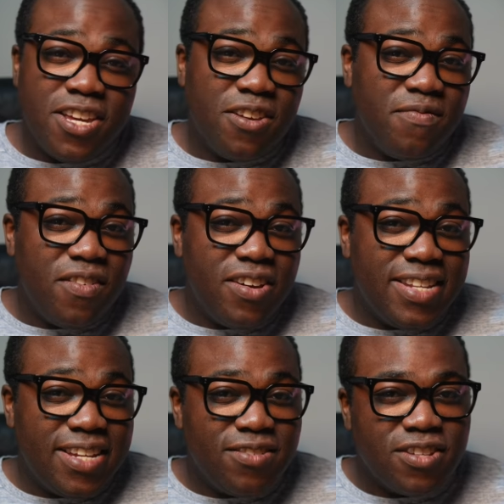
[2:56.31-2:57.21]
You can
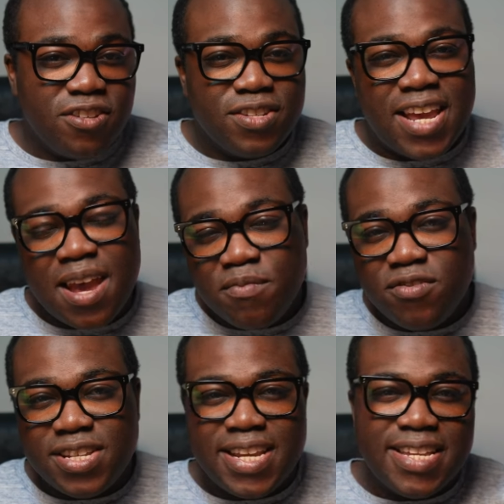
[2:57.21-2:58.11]
find deals on used
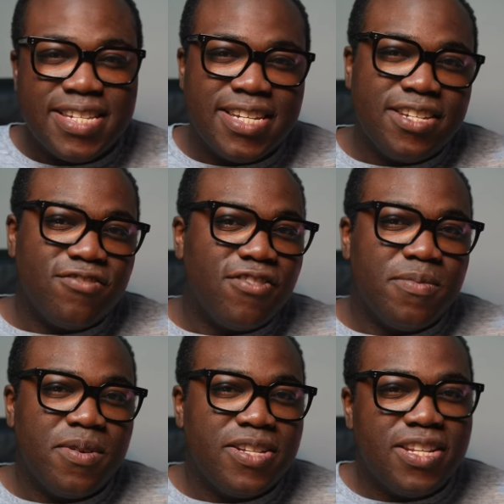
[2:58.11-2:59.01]
cameras, lenses,
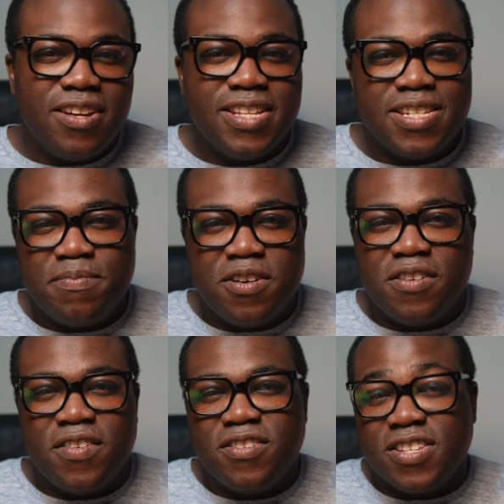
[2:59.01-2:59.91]
tripods, lights, and
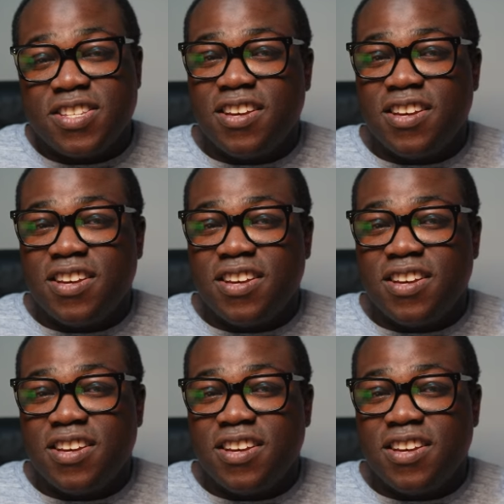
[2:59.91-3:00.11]
microphones on